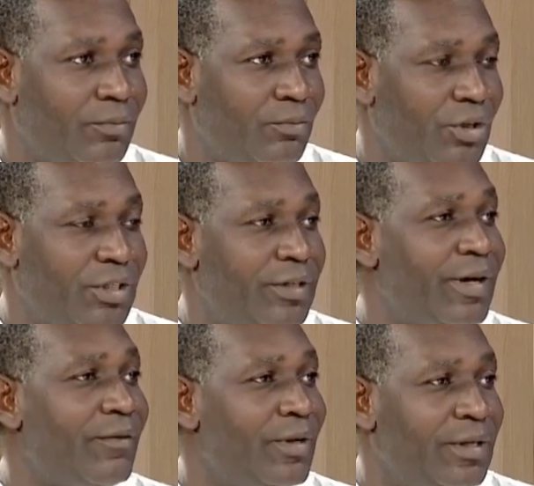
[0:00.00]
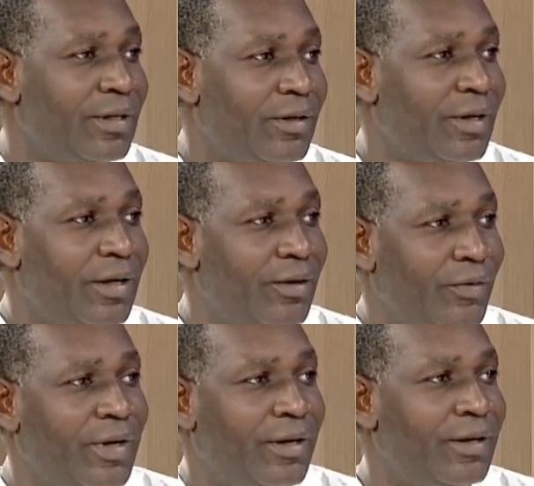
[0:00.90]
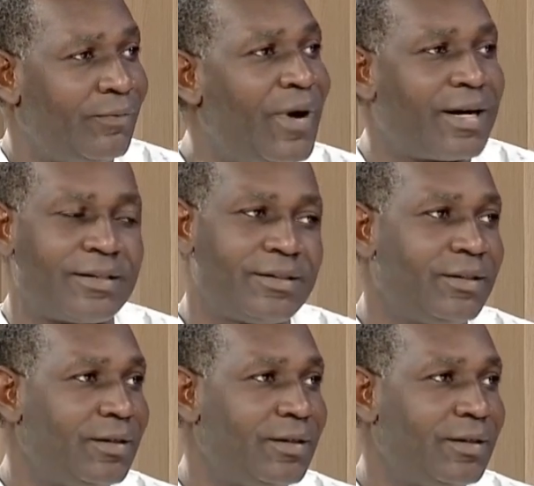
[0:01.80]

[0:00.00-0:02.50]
But in the real fact,